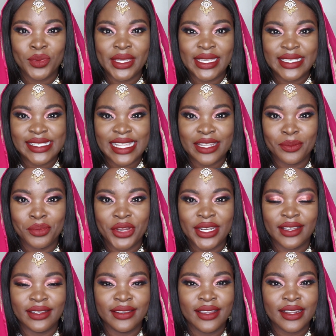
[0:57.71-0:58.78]
We
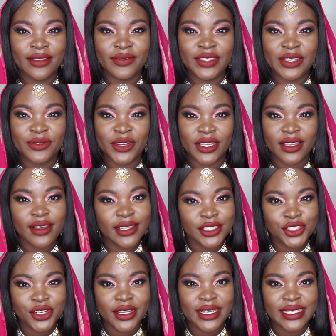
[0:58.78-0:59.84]
celebrate a lot of different
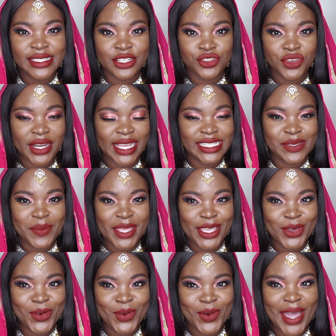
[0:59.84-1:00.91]
cultures in Trinidad and
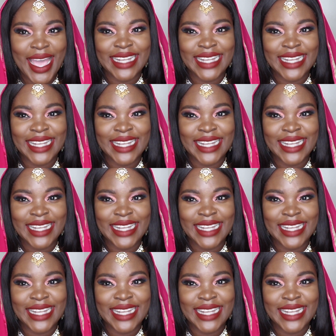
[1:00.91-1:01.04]
Tobago,